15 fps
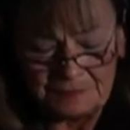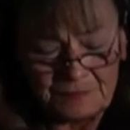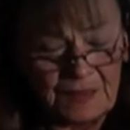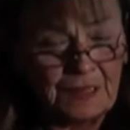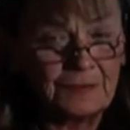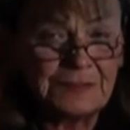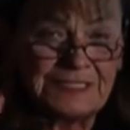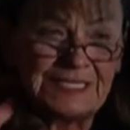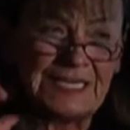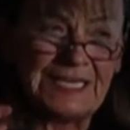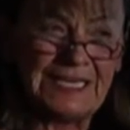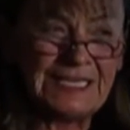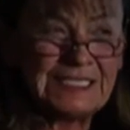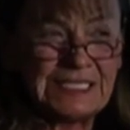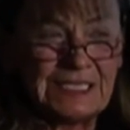It was
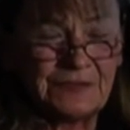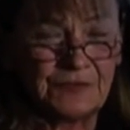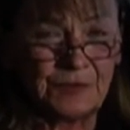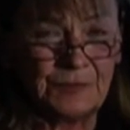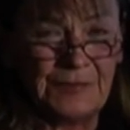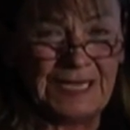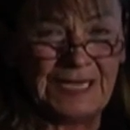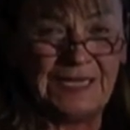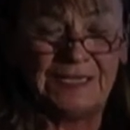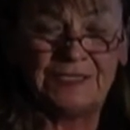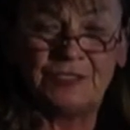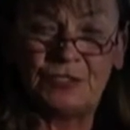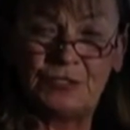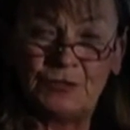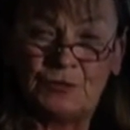easy for me
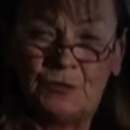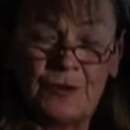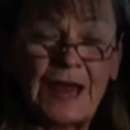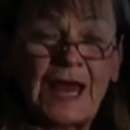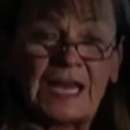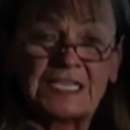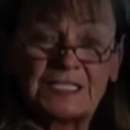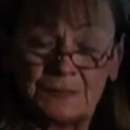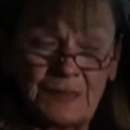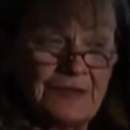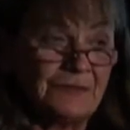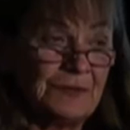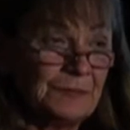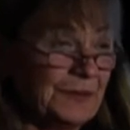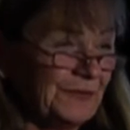to grasp,
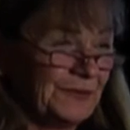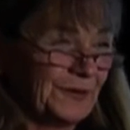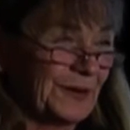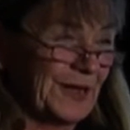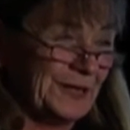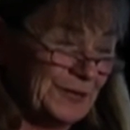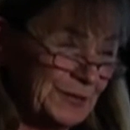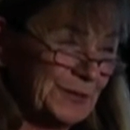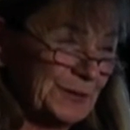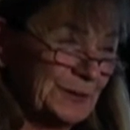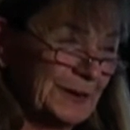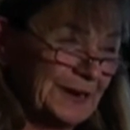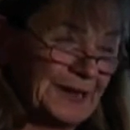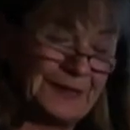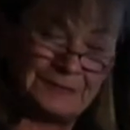even before I knew
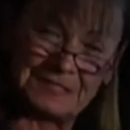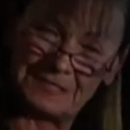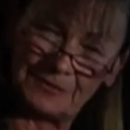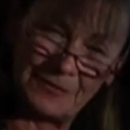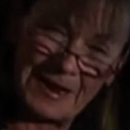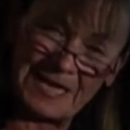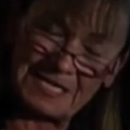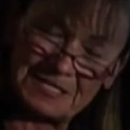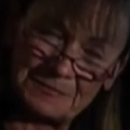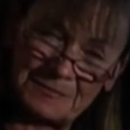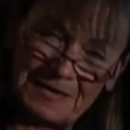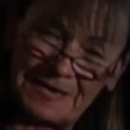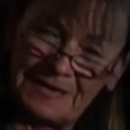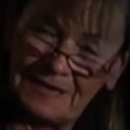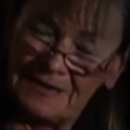what I was
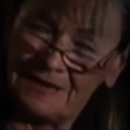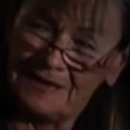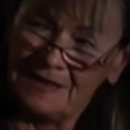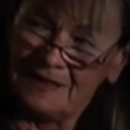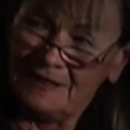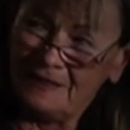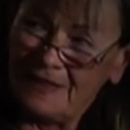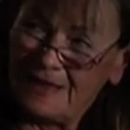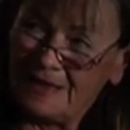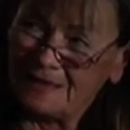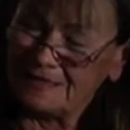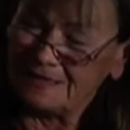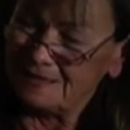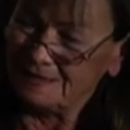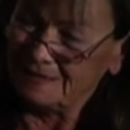grasping, that
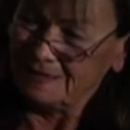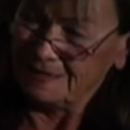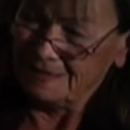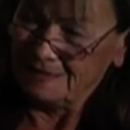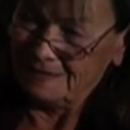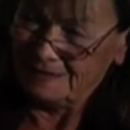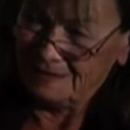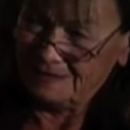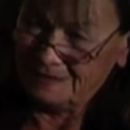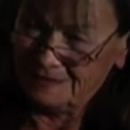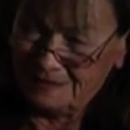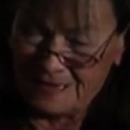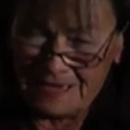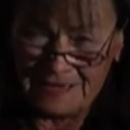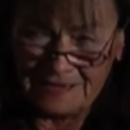
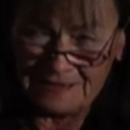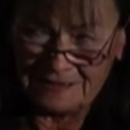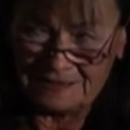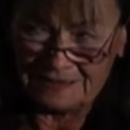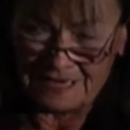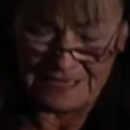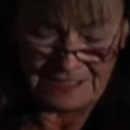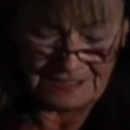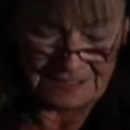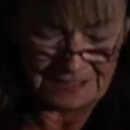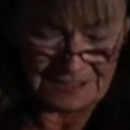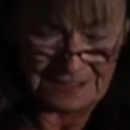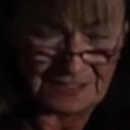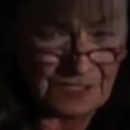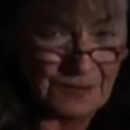they
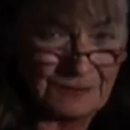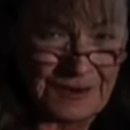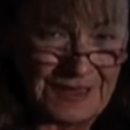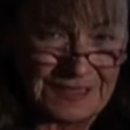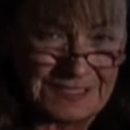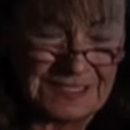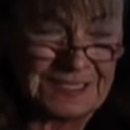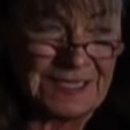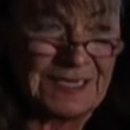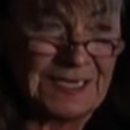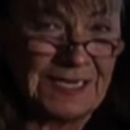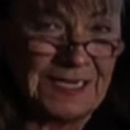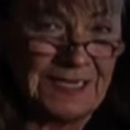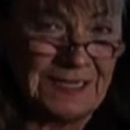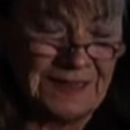took a rat
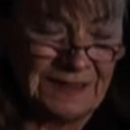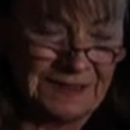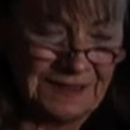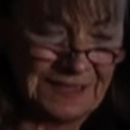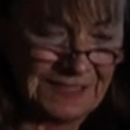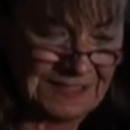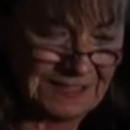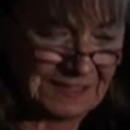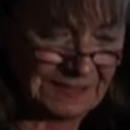study, this